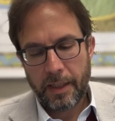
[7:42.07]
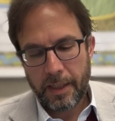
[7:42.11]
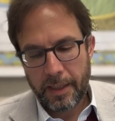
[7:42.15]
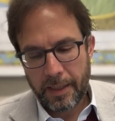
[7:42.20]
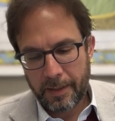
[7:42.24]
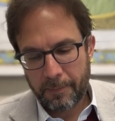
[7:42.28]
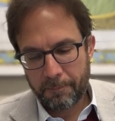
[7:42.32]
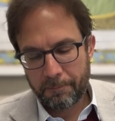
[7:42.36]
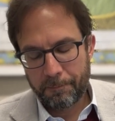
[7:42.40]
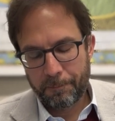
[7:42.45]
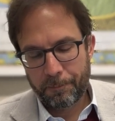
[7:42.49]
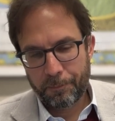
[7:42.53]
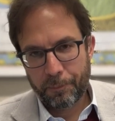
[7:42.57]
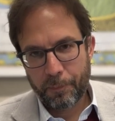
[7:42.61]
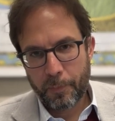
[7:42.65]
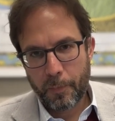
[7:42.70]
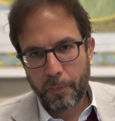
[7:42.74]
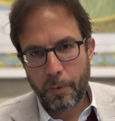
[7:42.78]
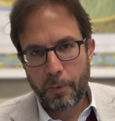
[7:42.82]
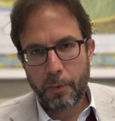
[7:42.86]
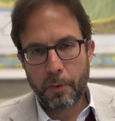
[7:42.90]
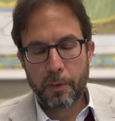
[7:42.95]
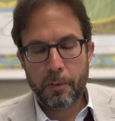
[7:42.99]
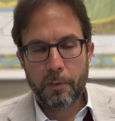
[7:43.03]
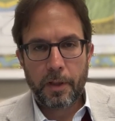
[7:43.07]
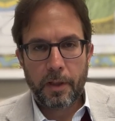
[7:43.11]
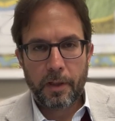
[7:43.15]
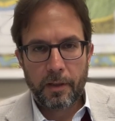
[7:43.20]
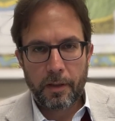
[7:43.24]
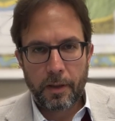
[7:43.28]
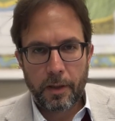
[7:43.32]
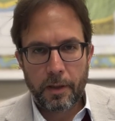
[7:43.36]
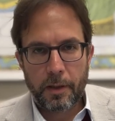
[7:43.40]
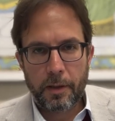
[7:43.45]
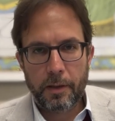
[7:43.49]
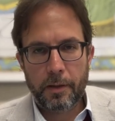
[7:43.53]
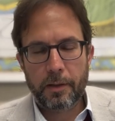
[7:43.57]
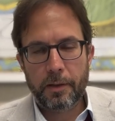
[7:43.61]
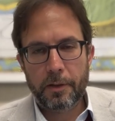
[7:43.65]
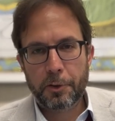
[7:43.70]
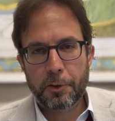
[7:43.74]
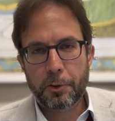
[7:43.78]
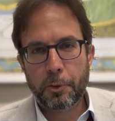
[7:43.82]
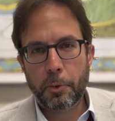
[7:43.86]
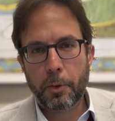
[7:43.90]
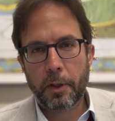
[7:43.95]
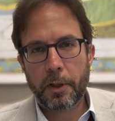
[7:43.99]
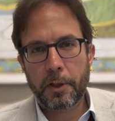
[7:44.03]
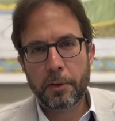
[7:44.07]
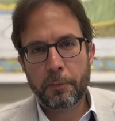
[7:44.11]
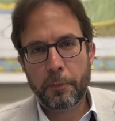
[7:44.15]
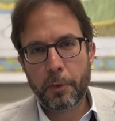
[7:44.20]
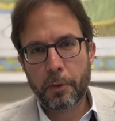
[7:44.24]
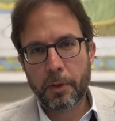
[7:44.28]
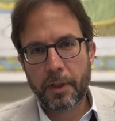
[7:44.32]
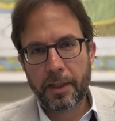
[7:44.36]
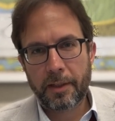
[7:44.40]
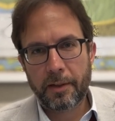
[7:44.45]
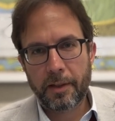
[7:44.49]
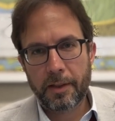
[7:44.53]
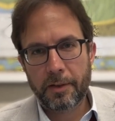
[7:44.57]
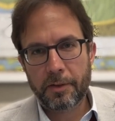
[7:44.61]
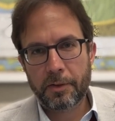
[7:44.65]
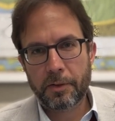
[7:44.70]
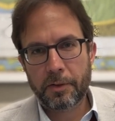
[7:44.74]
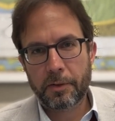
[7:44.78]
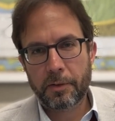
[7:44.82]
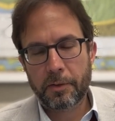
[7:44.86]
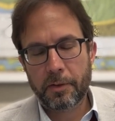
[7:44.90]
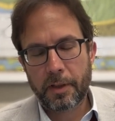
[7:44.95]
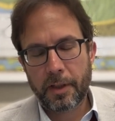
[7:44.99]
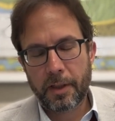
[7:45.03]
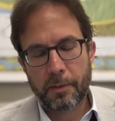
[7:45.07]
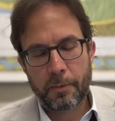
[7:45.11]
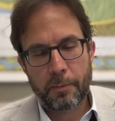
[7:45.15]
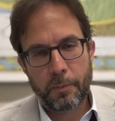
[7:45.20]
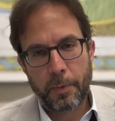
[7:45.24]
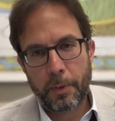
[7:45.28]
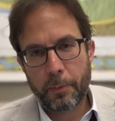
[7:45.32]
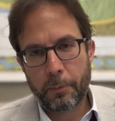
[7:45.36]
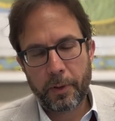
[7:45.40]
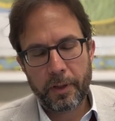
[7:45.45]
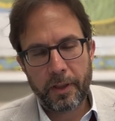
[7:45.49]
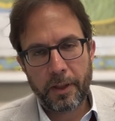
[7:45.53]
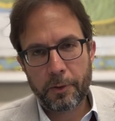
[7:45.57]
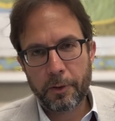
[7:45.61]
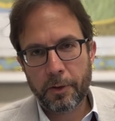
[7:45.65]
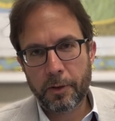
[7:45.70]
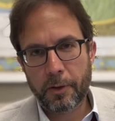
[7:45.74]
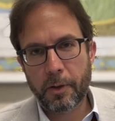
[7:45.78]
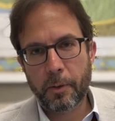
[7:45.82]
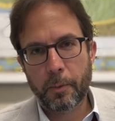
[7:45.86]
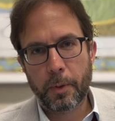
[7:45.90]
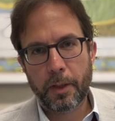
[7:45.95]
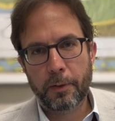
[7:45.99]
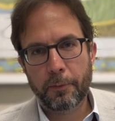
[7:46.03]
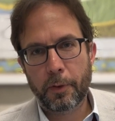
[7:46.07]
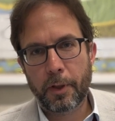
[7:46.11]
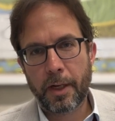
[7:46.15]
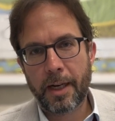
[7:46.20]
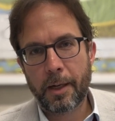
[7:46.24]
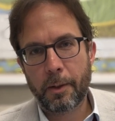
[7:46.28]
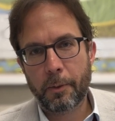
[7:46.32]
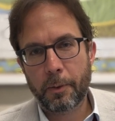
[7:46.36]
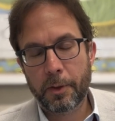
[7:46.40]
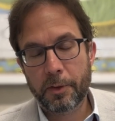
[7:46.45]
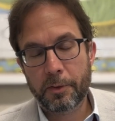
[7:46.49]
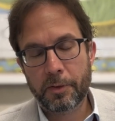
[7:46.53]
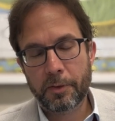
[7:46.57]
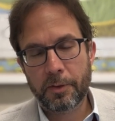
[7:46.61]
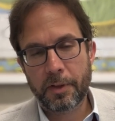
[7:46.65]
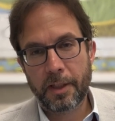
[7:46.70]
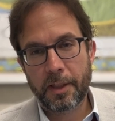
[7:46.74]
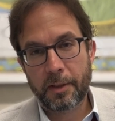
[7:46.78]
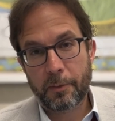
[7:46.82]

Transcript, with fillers: Um, you know, on a short interview like this, uh, we really could go on for hours.